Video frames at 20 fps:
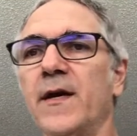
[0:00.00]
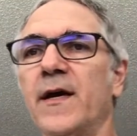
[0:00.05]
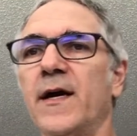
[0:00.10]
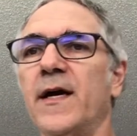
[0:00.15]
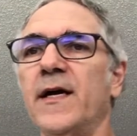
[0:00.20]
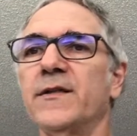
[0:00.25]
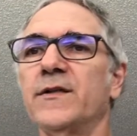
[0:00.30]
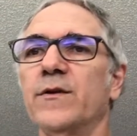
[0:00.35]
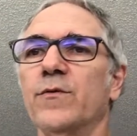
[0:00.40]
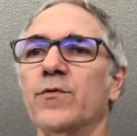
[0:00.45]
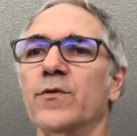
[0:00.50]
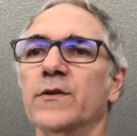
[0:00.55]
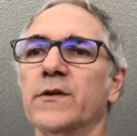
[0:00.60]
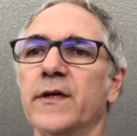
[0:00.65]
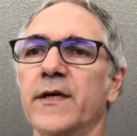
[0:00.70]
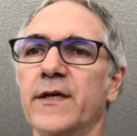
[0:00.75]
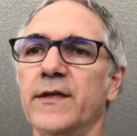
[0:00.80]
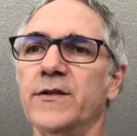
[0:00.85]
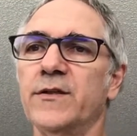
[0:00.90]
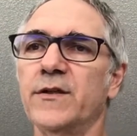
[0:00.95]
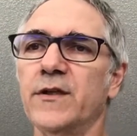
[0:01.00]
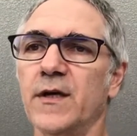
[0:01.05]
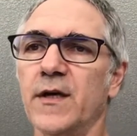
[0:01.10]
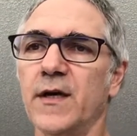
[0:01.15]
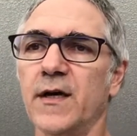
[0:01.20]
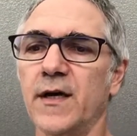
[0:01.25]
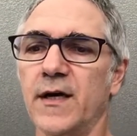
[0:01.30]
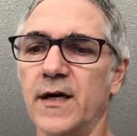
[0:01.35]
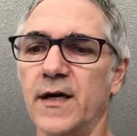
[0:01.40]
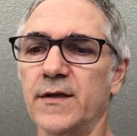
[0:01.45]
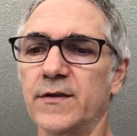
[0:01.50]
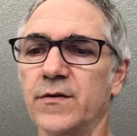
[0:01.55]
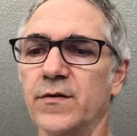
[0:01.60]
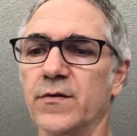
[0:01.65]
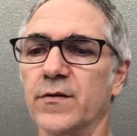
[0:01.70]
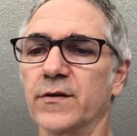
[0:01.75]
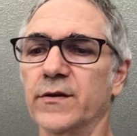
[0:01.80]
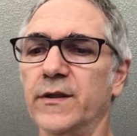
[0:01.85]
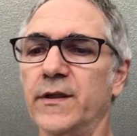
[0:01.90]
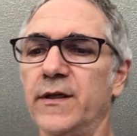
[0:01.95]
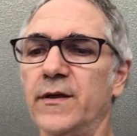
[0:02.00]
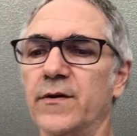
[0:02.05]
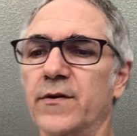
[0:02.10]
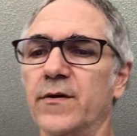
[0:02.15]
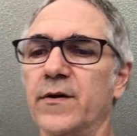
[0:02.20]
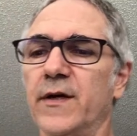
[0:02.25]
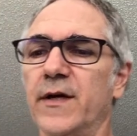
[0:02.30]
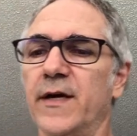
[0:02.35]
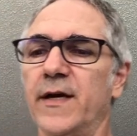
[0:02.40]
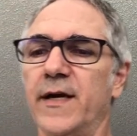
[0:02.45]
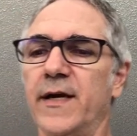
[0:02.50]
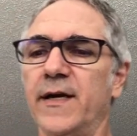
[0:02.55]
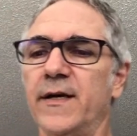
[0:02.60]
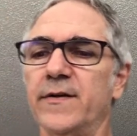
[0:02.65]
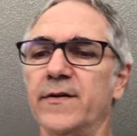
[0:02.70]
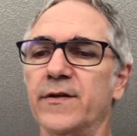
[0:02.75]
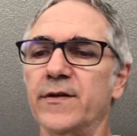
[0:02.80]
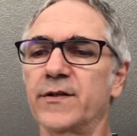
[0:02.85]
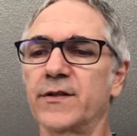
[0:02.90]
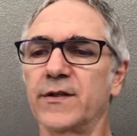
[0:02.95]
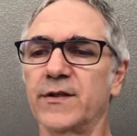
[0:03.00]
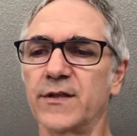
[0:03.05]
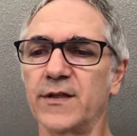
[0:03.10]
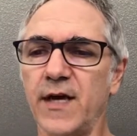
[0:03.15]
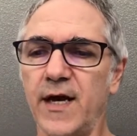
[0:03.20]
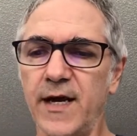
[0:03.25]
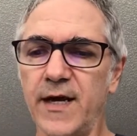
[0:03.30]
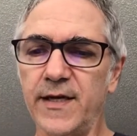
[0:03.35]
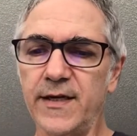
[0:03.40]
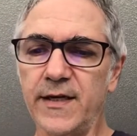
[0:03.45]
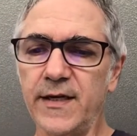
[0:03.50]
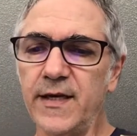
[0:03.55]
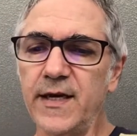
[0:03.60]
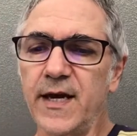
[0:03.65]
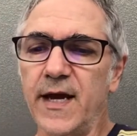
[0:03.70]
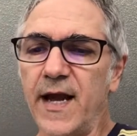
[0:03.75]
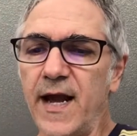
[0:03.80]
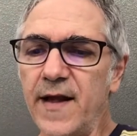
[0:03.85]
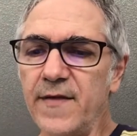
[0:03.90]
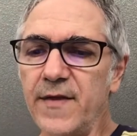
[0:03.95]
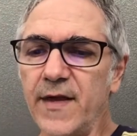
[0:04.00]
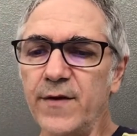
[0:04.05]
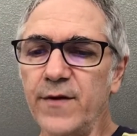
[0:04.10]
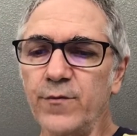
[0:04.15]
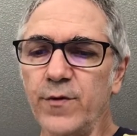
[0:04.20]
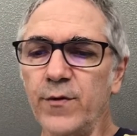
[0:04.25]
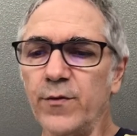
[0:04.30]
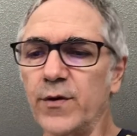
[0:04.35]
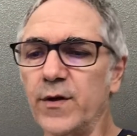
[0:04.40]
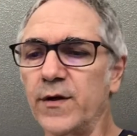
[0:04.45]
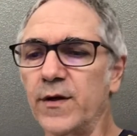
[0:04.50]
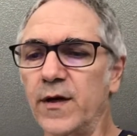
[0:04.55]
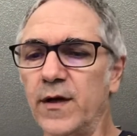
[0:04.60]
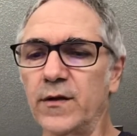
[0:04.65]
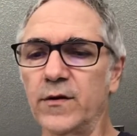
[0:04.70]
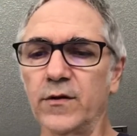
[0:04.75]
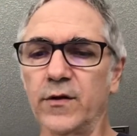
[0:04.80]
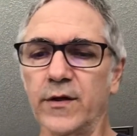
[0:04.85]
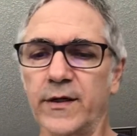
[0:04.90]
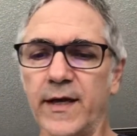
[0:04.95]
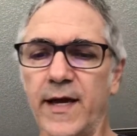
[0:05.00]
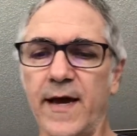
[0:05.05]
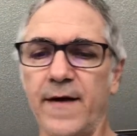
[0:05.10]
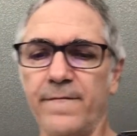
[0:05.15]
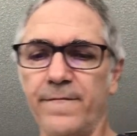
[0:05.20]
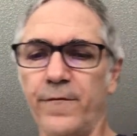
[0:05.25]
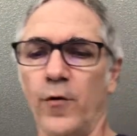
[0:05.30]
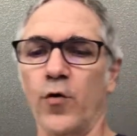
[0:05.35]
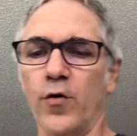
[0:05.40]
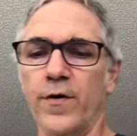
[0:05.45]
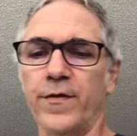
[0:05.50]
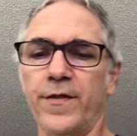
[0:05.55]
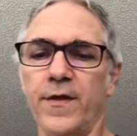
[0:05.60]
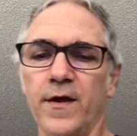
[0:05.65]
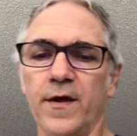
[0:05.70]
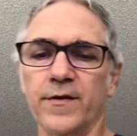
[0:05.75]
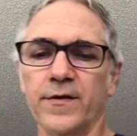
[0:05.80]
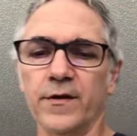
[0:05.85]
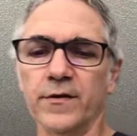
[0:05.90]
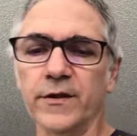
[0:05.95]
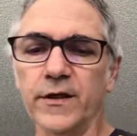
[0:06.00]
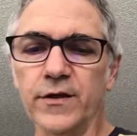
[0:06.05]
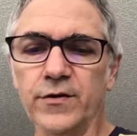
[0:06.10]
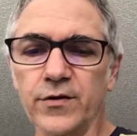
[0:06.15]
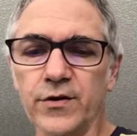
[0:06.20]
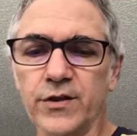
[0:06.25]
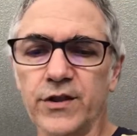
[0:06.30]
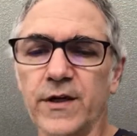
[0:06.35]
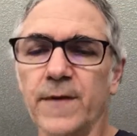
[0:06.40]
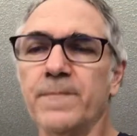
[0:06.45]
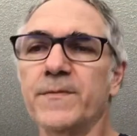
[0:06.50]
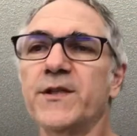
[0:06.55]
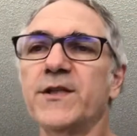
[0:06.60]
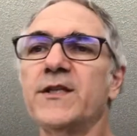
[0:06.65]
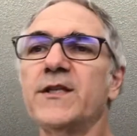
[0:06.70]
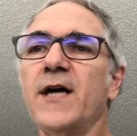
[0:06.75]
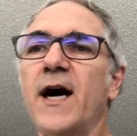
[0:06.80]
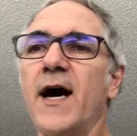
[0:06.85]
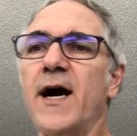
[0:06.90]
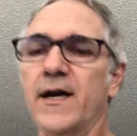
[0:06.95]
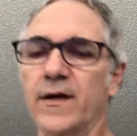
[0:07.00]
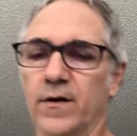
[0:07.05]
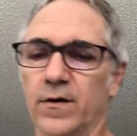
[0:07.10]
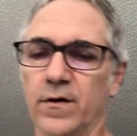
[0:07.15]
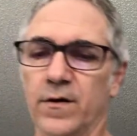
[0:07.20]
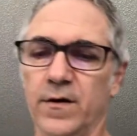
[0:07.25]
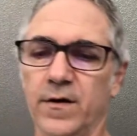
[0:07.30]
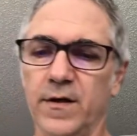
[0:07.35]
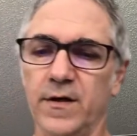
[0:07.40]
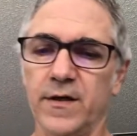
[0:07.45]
as it relates uh, to the leader and the society. And then we would look at, fourth, the leadership style,